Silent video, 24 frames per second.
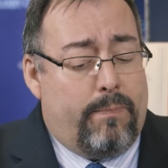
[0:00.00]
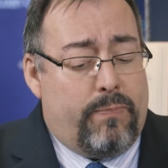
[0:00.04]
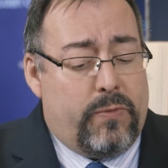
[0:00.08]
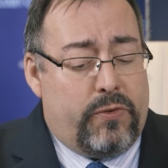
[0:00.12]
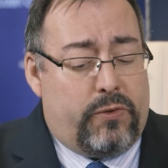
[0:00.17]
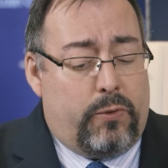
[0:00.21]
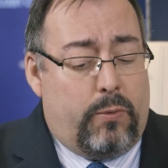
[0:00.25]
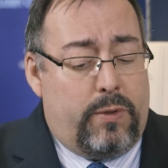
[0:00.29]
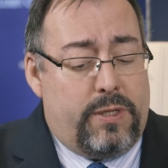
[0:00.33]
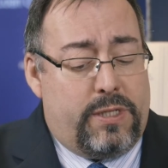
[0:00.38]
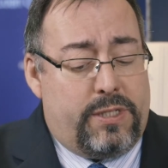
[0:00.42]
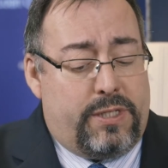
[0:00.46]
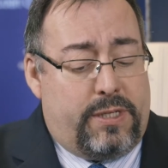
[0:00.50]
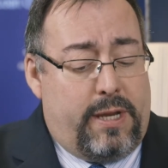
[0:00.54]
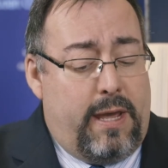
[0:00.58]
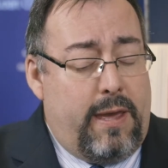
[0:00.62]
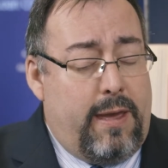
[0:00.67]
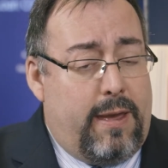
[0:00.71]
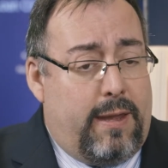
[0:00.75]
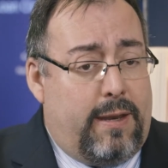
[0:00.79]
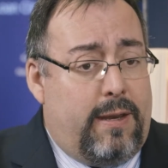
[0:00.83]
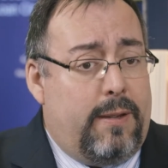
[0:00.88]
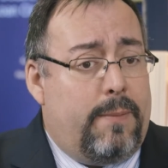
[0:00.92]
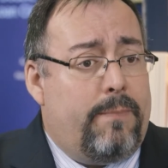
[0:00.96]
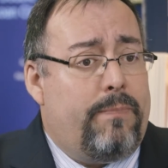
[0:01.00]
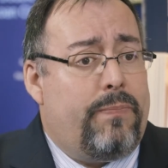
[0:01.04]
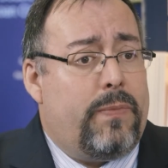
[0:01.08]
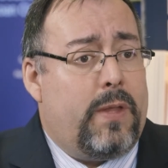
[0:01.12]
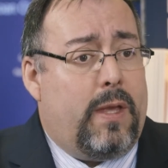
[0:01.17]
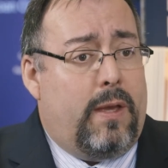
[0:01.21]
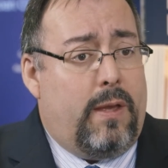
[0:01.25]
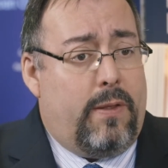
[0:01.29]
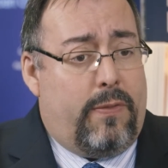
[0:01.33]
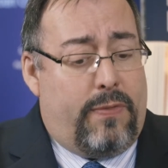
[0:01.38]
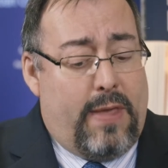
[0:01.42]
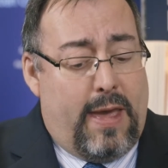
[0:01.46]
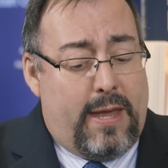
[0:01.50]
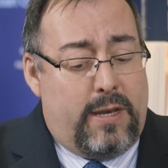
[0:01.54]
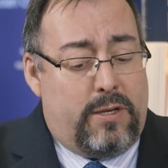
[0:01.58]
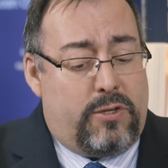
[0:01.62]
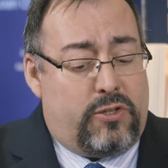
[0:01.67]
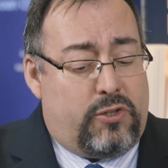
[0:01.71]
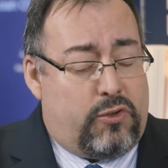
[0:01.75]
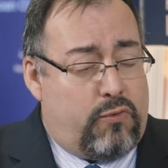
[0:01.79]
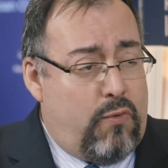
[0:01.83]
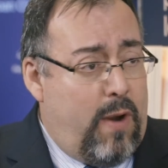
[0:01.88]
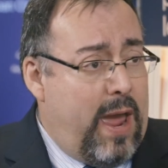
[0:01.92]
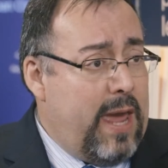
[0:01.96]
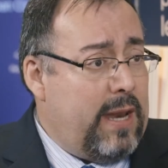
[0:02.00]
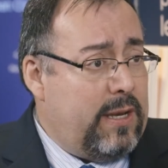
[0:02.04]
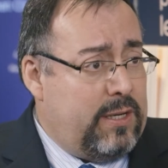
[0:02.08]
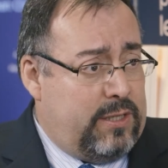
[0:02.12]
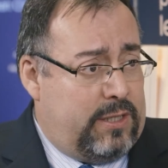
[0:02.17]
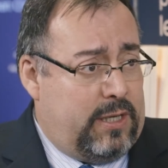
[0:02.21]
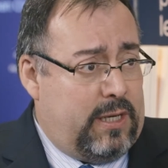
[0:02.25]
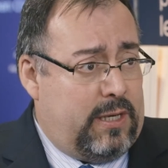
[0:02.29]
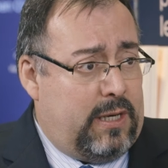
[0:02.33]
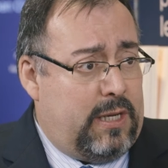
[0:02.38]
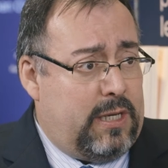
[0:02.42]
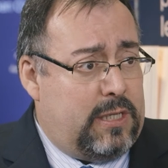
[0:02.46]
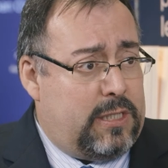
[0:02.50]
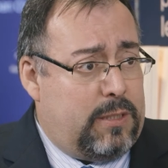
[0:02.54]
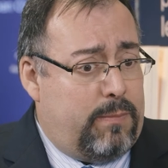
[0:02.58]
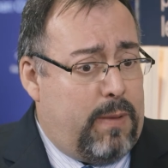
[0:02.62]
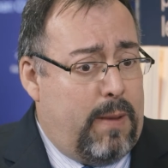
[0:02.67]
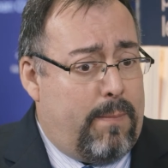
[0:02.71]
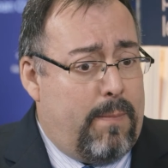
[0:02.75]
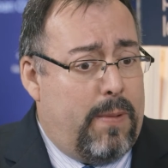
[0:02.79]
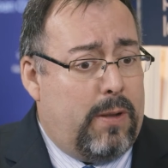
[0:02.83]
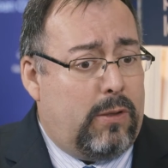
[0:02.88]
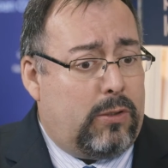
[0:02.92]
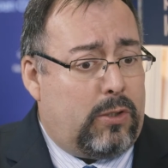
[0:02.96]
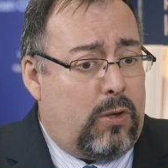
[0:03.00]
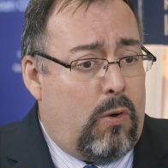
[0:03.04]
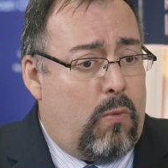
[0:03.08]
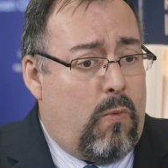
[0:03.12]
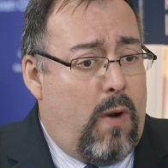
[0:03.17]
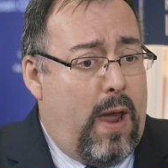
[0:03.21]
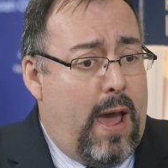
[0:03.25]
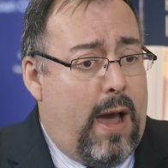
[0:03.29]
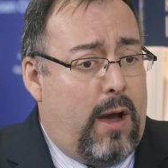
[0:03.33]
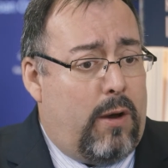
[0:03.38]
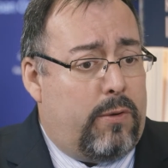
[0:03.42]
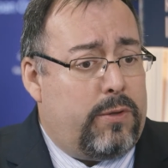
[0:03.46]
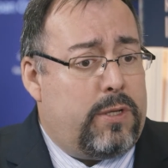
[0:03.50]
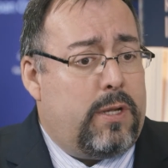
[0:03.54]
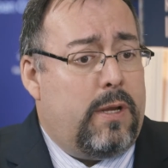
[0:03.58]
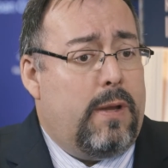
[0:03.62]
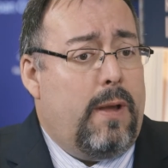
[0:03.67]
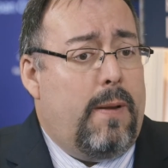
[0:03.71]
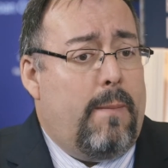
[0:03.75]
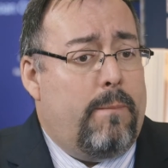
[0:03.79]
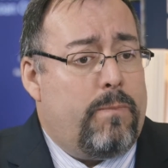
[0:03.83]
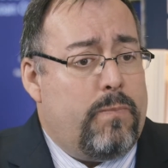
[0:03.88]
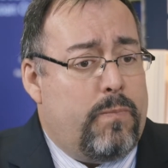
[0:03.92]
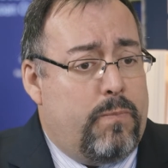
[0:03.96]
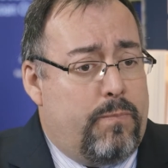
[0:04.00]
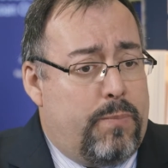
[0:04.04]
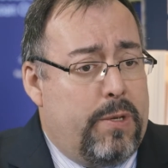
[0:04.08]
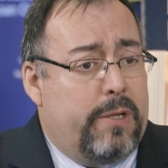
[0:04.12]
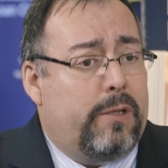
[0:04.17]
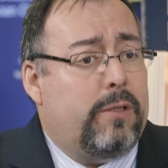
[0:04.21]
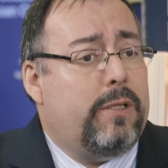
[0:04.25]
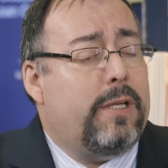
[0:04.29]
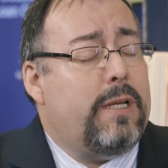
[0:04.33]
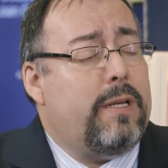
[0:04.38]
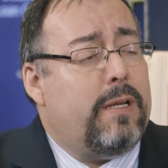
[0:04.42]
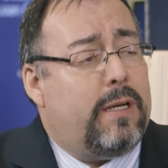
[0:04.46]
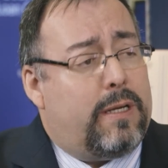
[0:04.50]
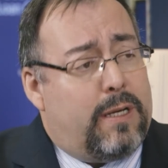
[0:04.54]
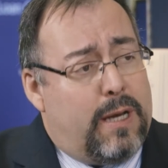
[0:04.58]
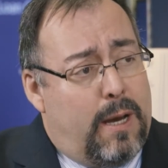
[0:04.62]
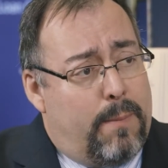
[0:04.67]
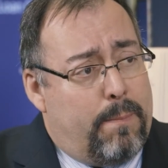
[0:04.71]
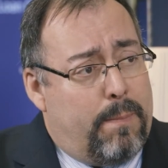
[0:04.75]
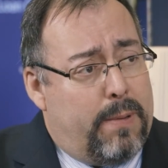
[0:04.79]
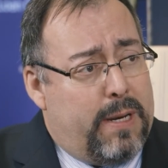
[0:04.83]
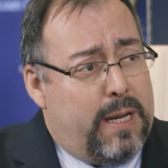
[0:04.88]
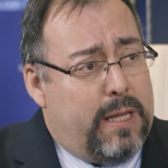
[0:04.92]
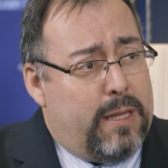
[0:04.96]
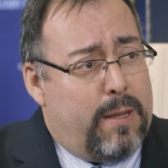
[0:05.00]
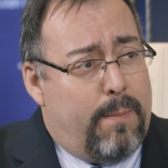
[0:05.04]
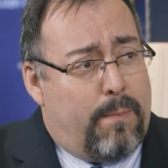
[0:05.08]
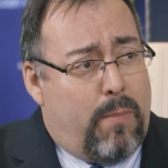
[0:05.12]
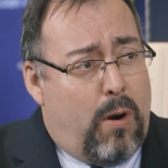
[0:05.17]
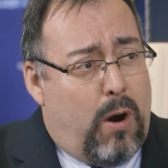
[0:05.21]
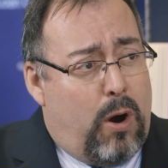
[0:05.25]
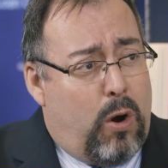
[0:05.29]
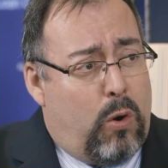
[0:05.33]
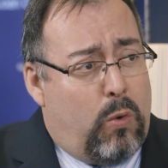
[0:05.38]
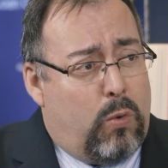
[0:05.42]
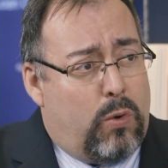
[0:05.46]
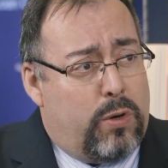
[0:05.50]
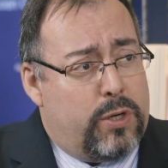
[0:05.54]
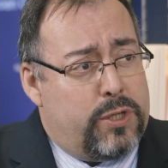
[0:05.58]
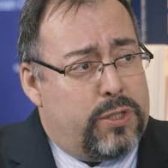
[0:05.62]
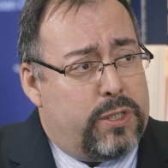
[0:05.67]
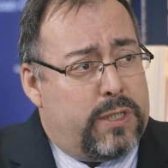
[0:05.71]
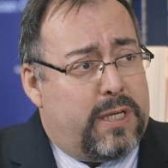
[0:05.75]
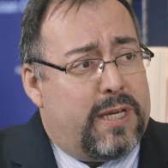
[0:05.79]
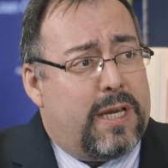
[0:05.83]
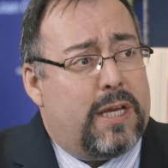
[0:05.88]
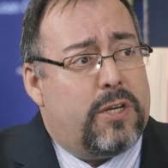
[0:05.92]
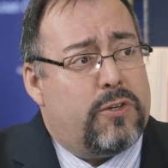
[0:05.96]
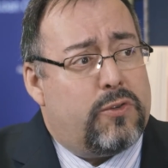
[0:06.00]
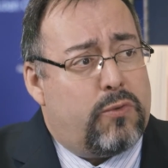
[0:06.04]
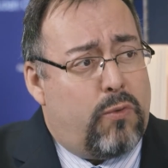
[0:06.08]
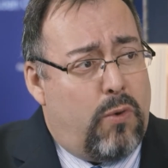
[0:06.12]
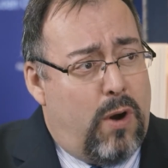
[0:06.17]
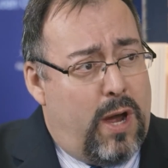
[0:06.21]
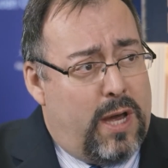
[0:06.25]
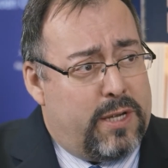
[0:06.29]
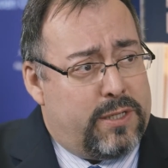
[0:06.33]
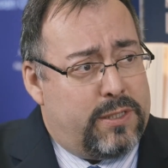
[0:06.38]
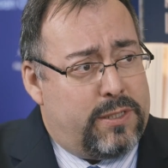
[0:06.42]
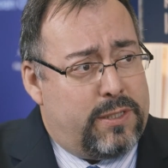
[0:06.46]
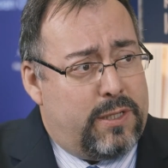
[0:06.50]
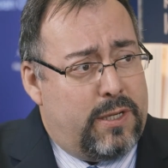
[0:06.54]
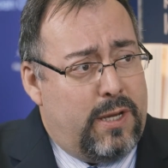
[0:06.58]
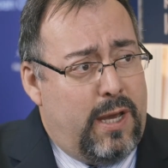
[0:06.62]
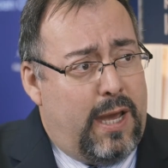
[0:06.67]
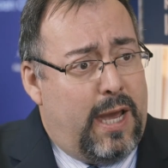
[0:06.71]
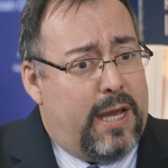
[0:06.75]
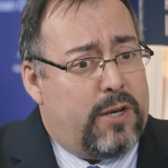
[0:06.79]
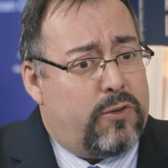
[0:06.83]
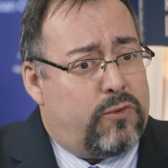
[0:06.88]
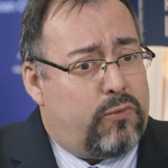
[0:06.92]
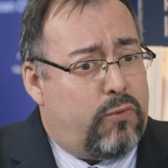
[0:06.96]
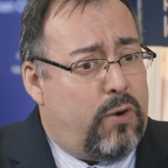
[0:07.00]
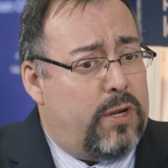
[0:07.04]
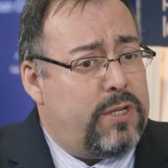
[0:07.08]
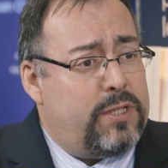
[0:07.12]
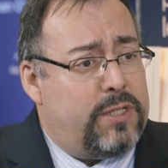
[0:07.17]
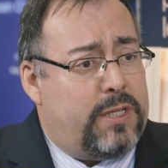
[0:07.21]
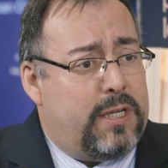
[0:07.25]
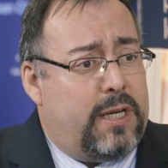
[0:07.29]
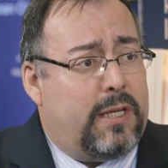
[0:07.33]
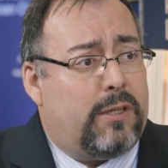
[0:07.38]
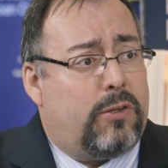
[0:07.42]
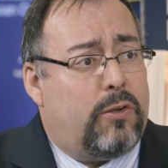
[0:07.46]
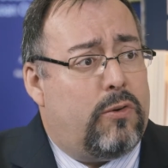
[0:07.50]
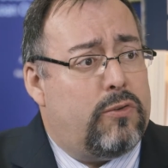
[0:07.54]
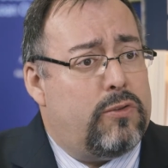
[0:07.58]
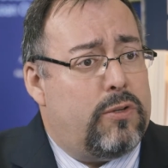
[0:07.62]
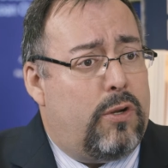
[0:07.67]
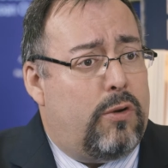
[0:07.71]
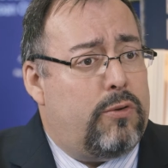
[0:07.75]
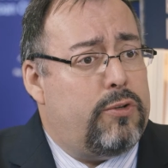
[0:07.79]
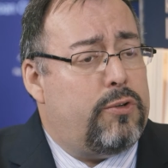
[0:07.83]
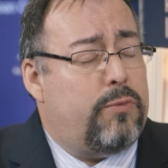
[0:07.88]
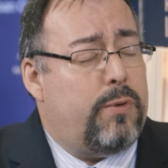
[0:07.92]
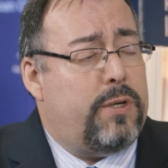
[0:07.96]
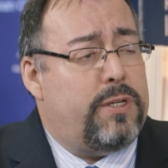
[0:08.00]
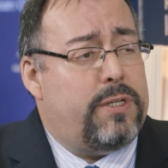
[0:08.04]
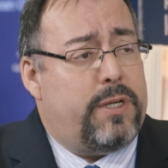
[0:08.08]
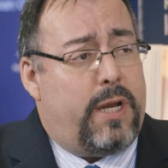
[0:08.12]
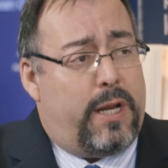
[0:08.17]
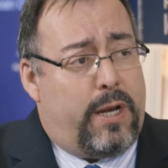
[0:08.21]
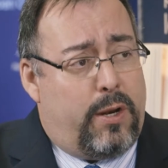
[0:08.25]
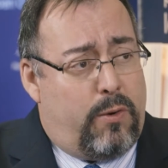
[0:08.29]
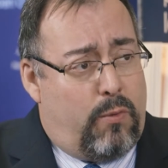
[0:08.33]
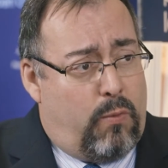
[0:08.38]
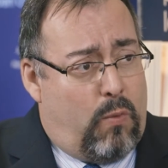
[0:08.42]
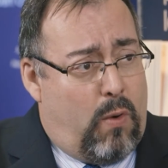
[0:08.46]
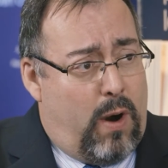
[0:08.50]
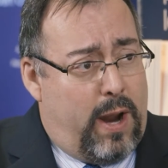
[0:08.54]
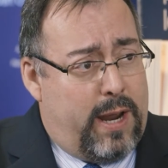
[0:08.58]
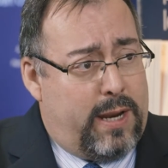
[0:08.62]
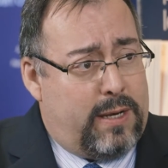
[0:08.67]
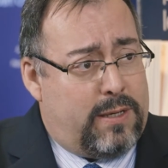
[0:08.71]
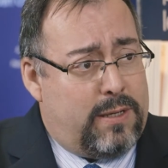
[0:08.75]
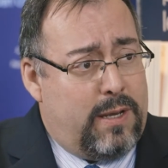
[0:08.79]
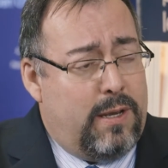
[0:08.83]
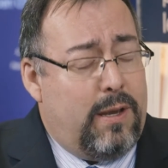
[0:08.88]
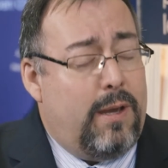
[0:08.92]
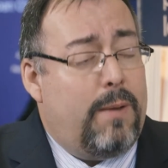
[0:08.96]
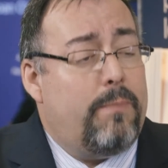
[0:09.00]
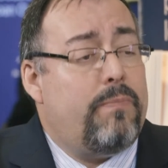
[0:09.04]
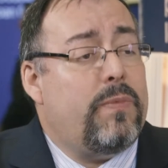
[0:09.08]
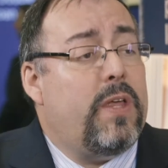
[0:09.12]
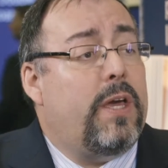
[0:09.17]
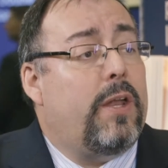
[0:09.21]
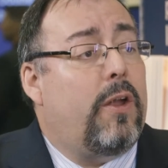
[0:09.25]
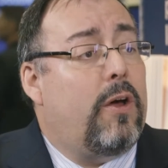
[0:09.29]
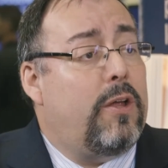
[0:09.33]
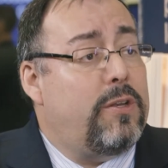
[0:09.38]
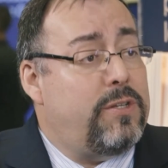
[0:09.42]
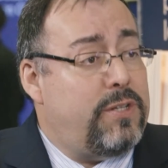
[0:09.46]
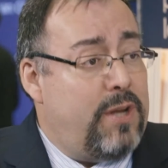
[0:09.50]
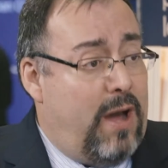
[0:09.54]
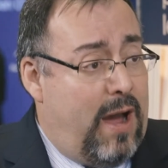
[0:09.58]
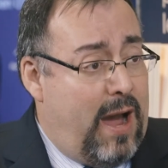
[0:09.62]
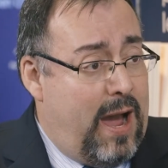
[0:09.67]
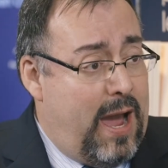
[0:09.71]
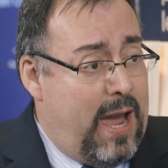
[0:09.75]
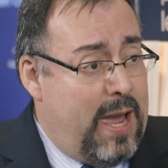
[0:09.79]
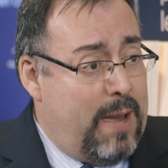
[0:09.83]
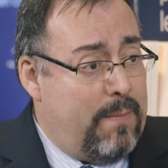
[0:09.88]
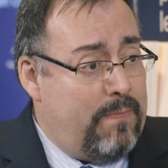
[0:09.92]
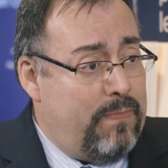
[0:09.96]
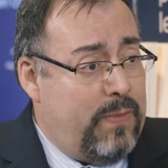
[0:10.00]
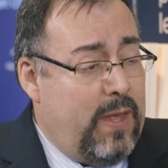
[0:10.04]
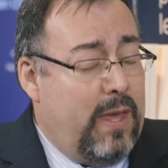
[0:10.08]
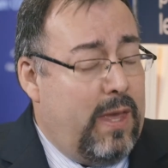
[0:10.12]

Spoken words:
So instead, that strategy needs to be built around building a company that borrowers can trust, and trust to get those loans originated right and on time